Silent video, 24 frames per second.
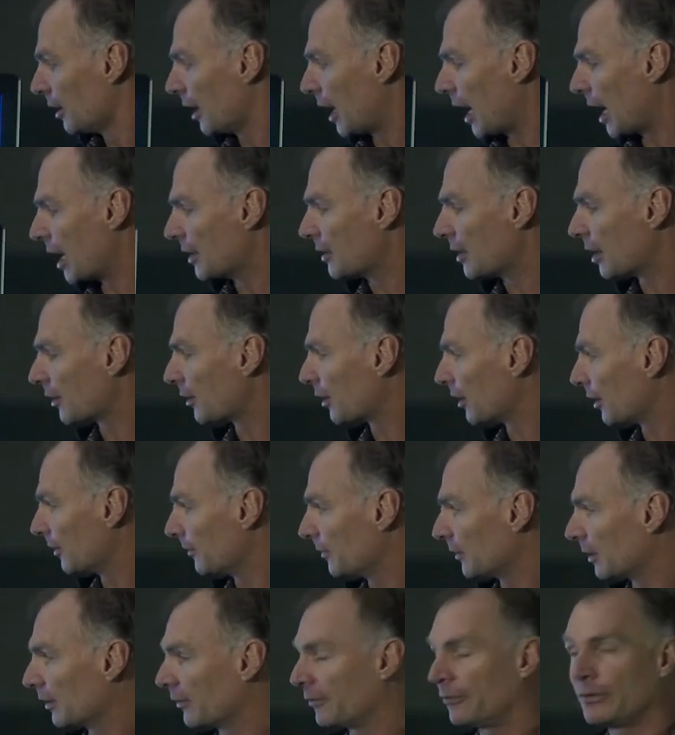
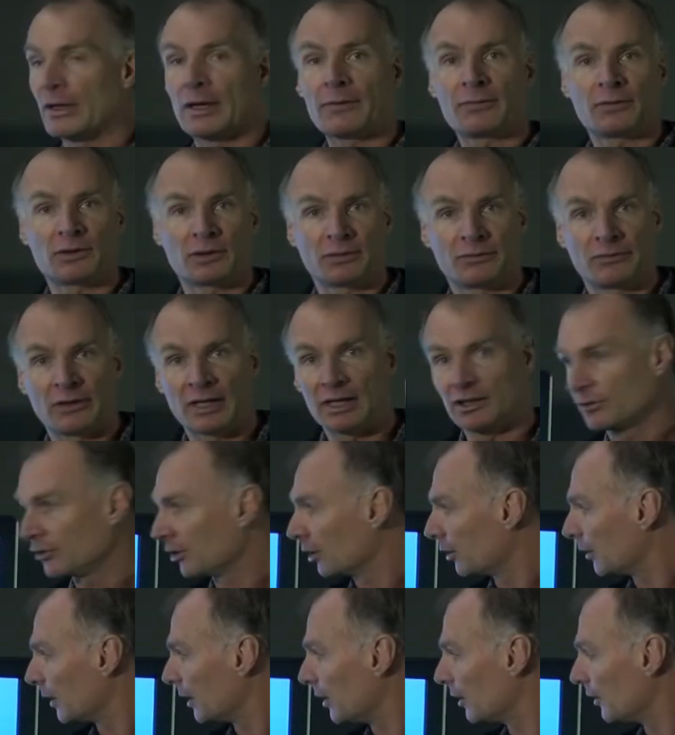Another fifth
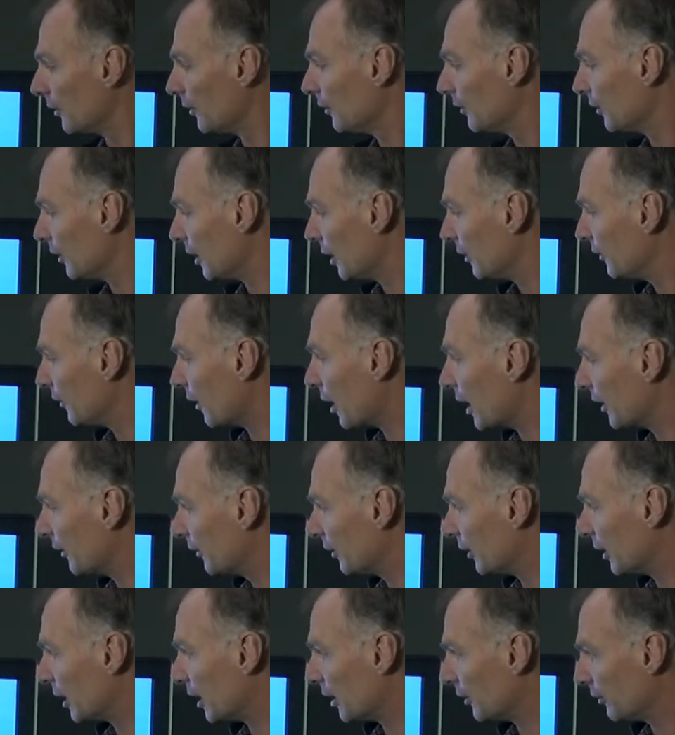feature is its
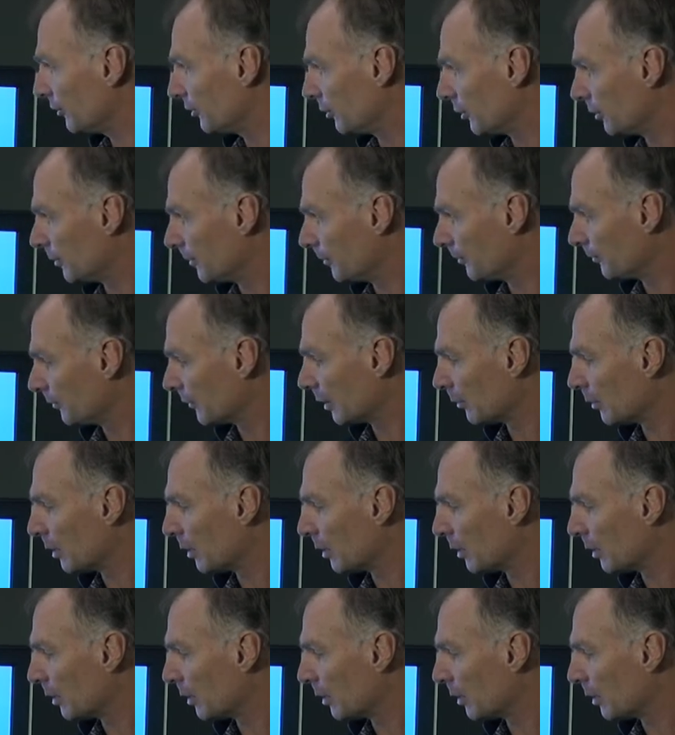isolation.